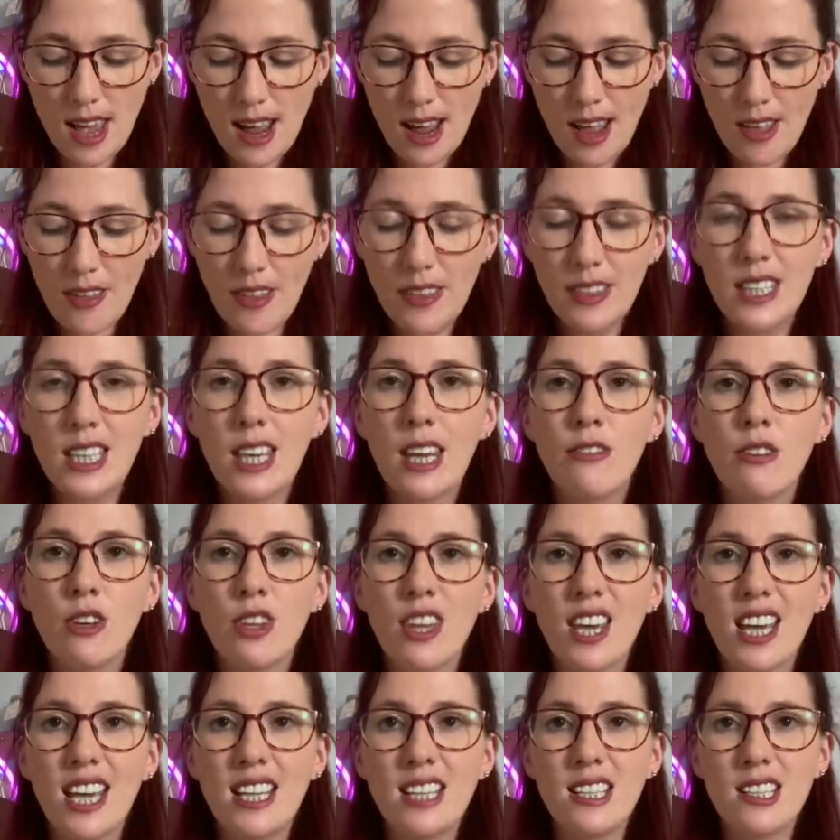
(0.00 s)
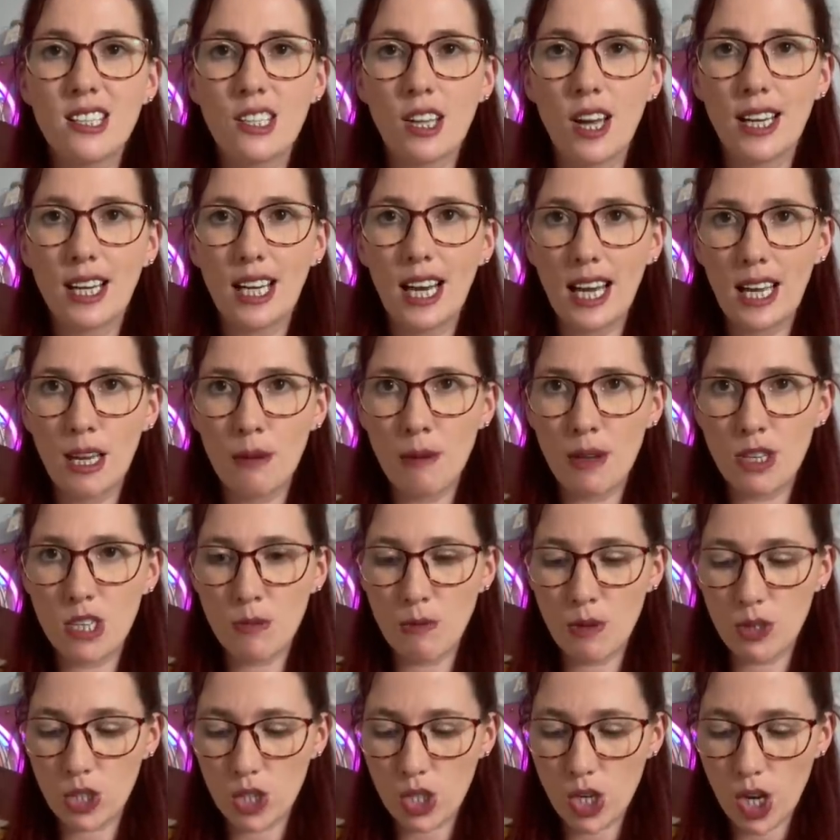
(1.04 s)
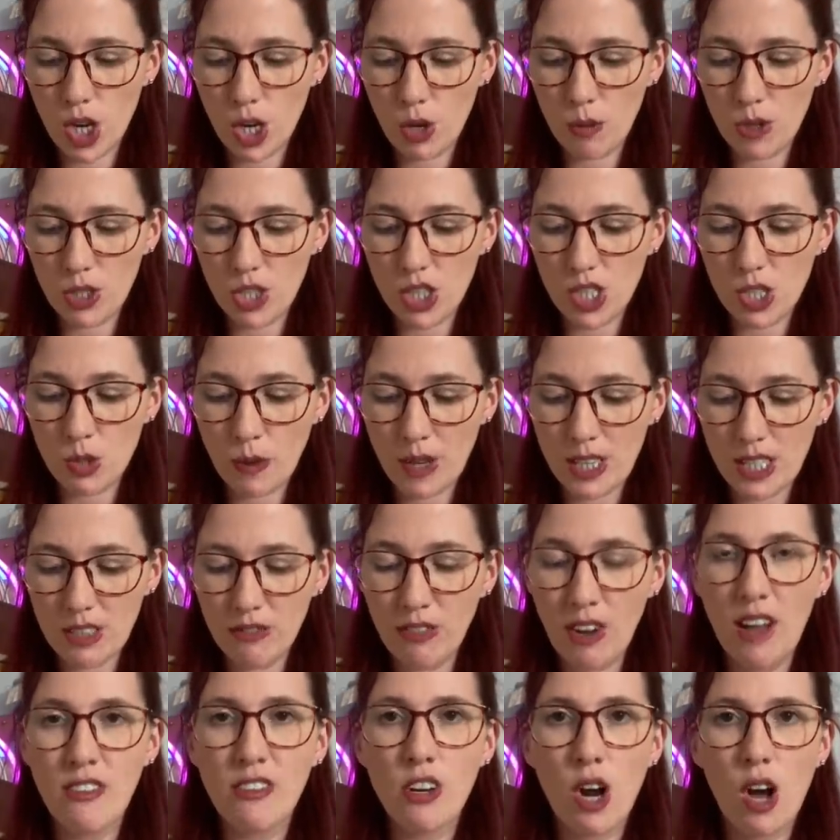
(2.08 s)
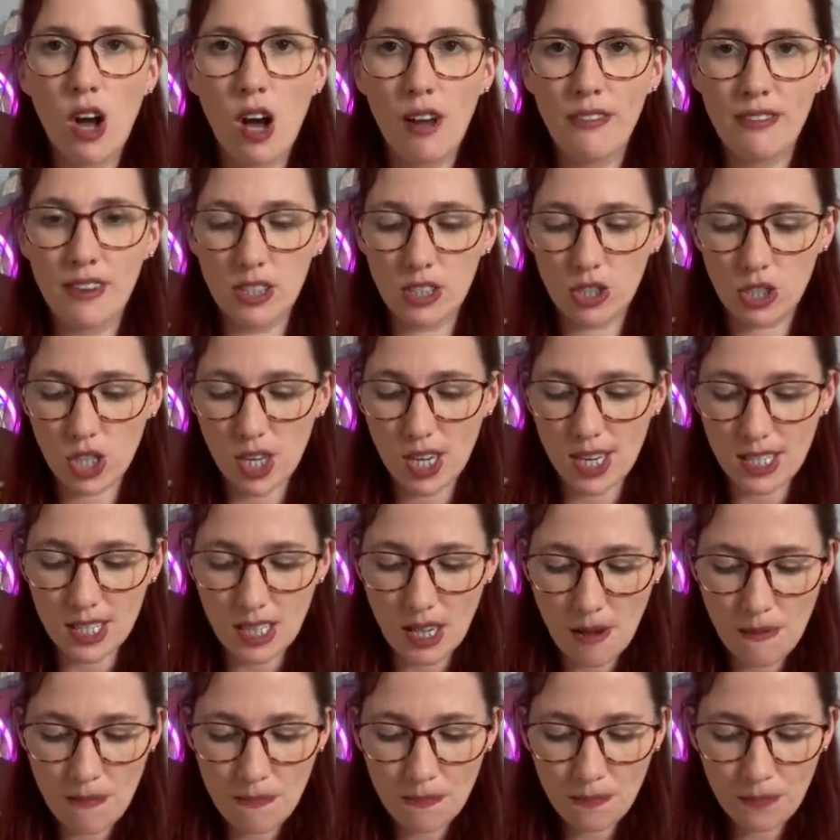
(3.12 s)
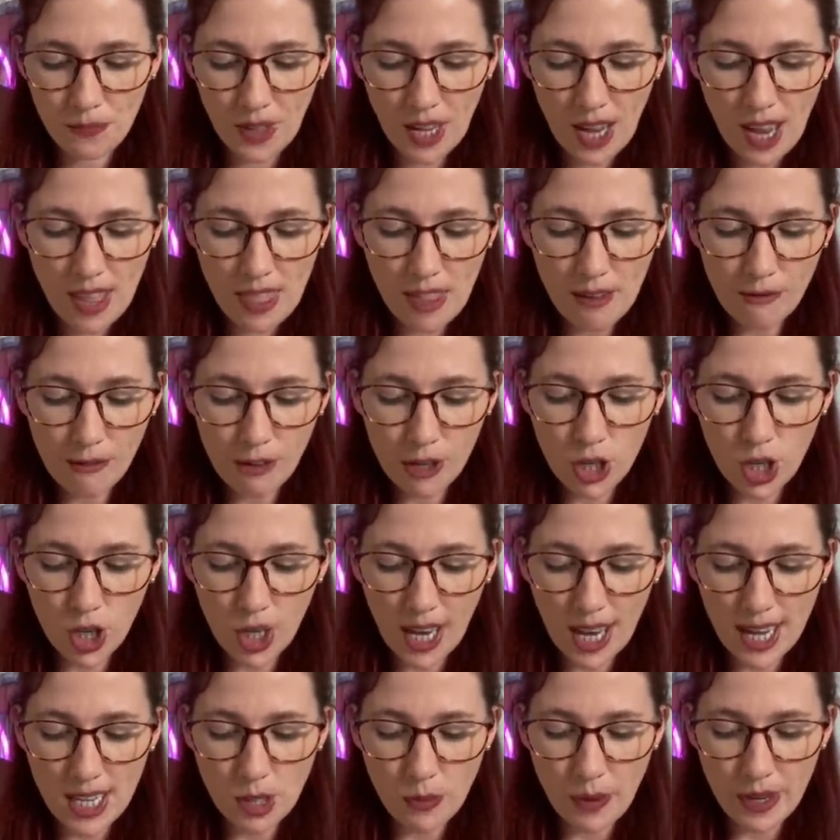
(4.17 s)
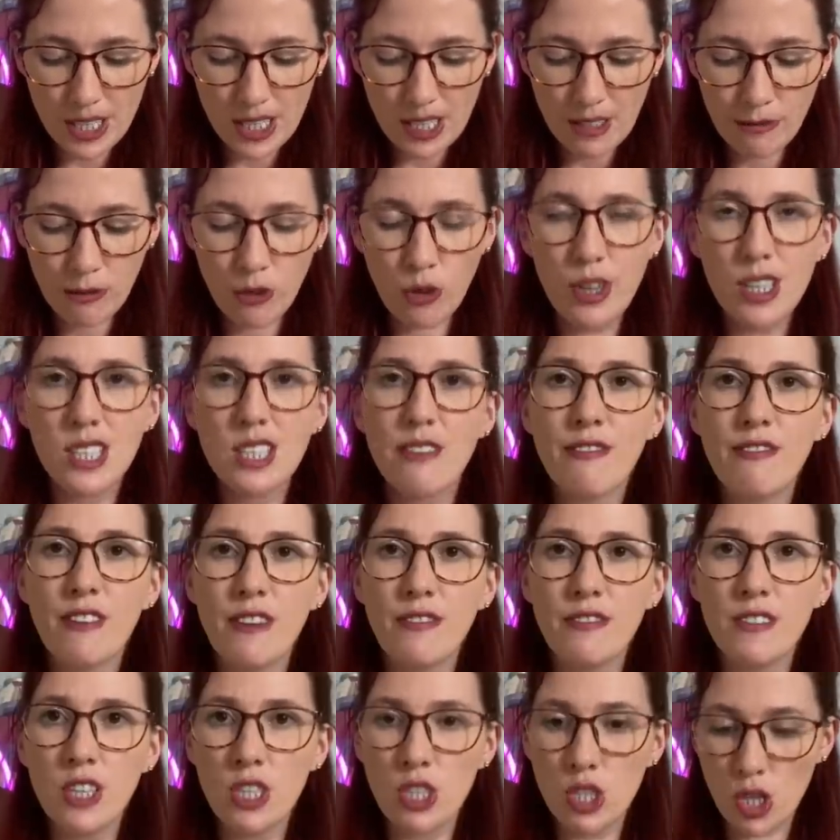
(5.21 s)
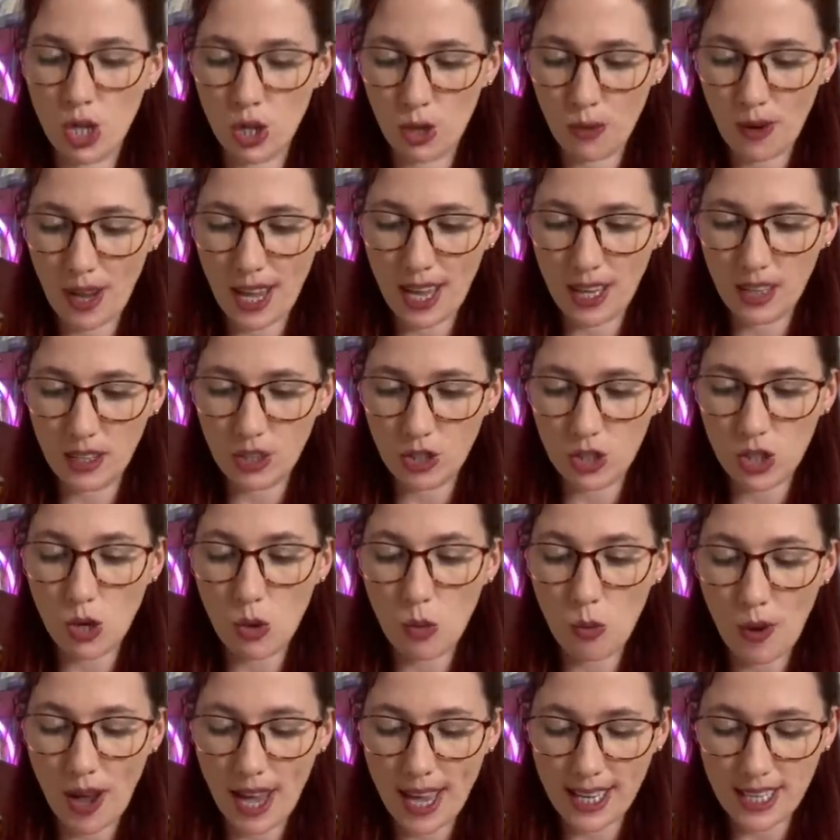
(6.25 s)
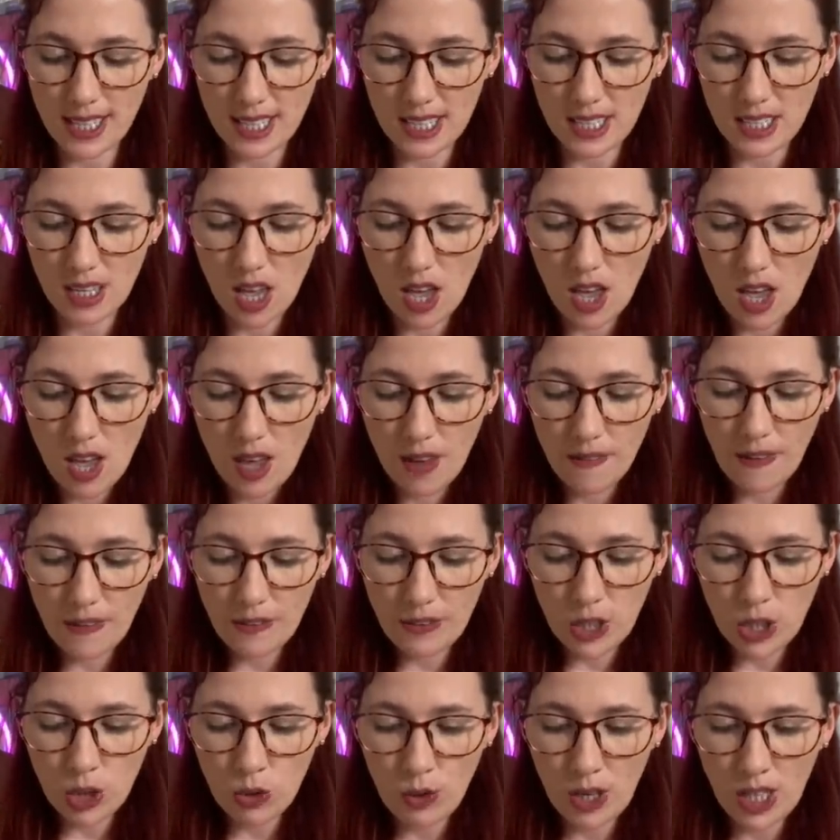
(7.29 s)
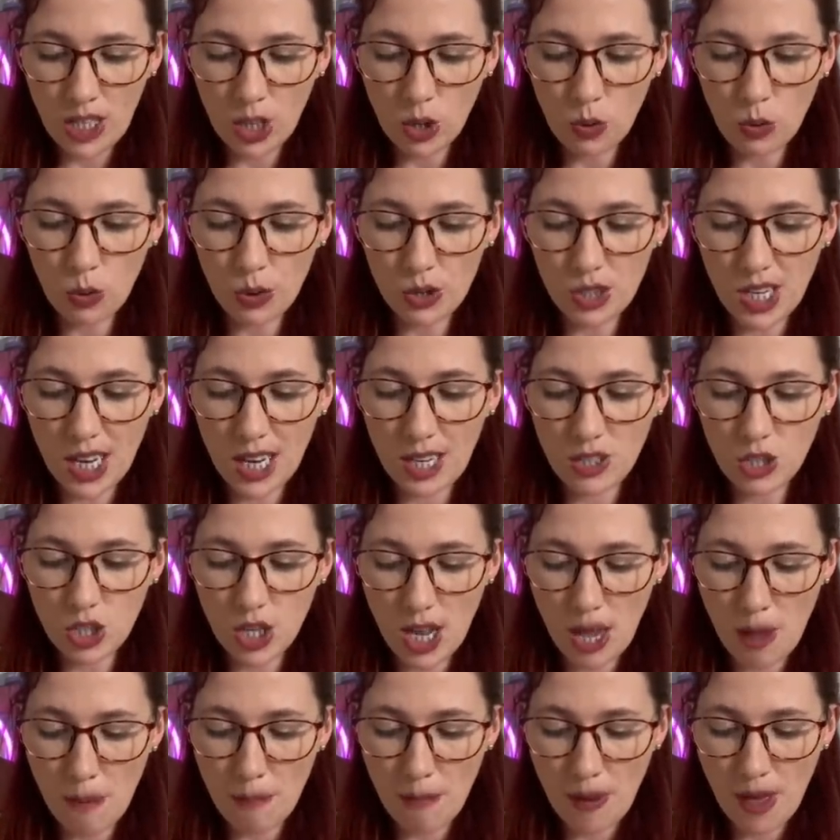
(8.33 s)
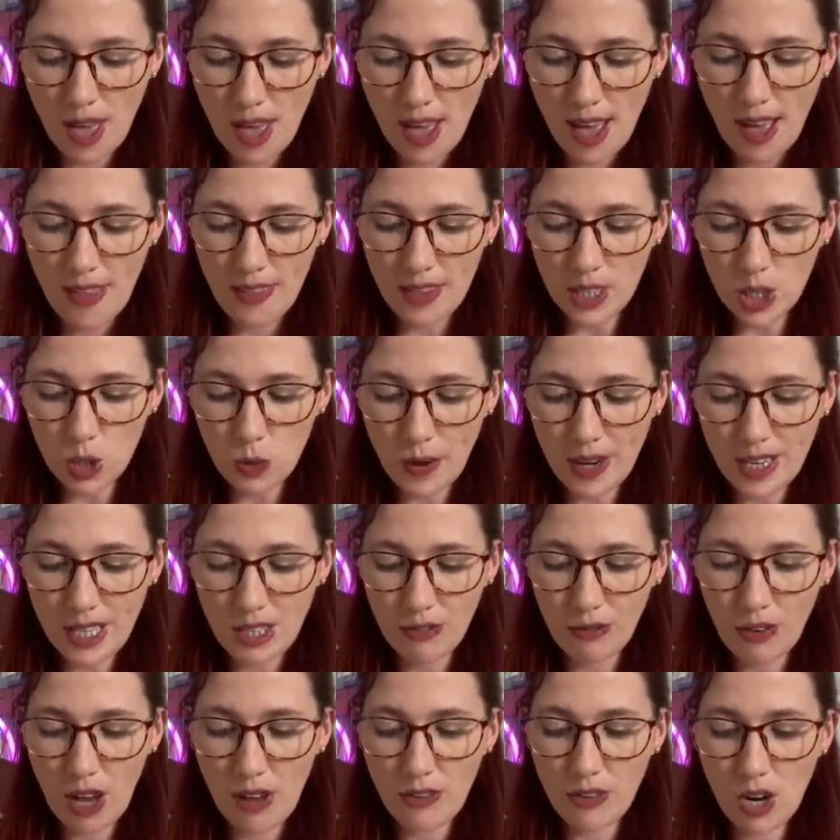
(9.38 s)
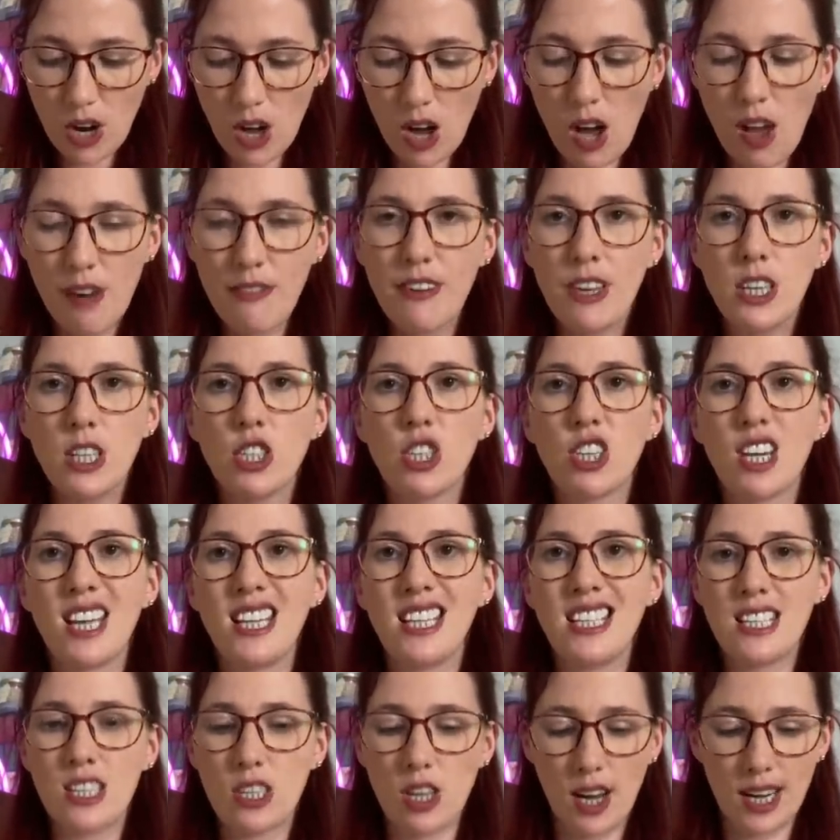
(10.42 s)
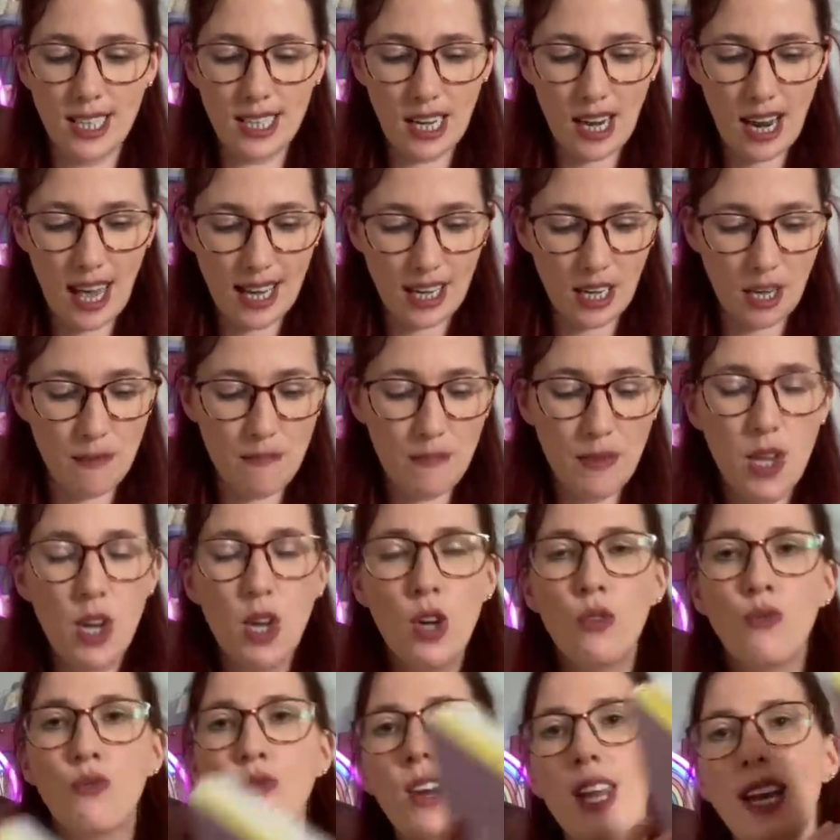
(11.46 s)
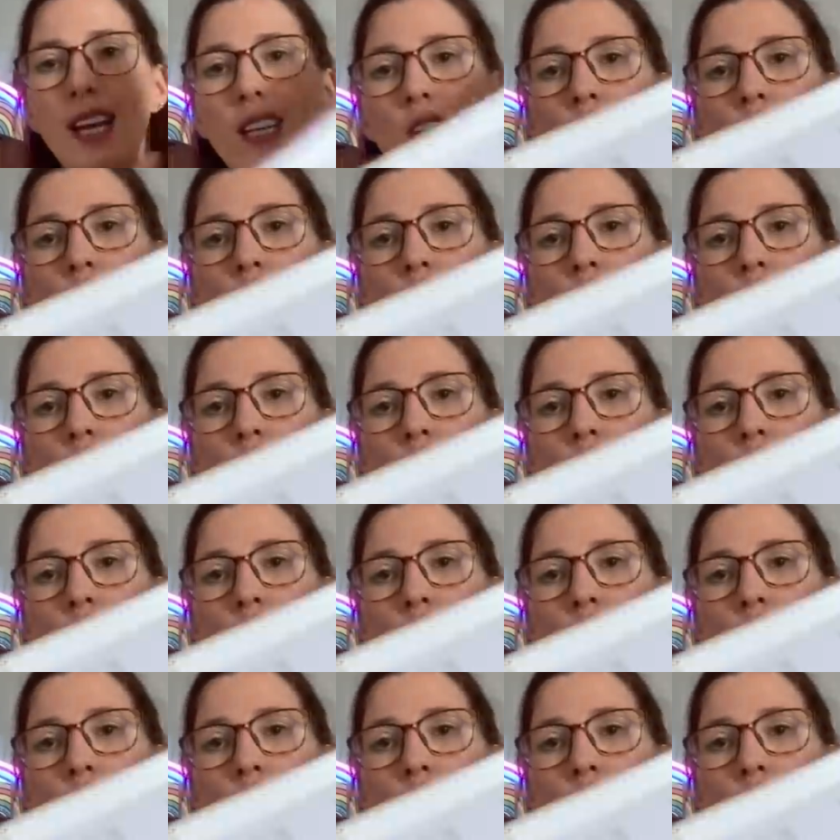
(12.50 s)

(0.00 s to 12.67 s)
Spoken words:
And then they give you the inside leg measurement too, which is 25 1/2 inches. And then for a UK 24, it's a 52-inch waist, 53 1/4-inch hip, and then 25 1/2-inch inside leg. Really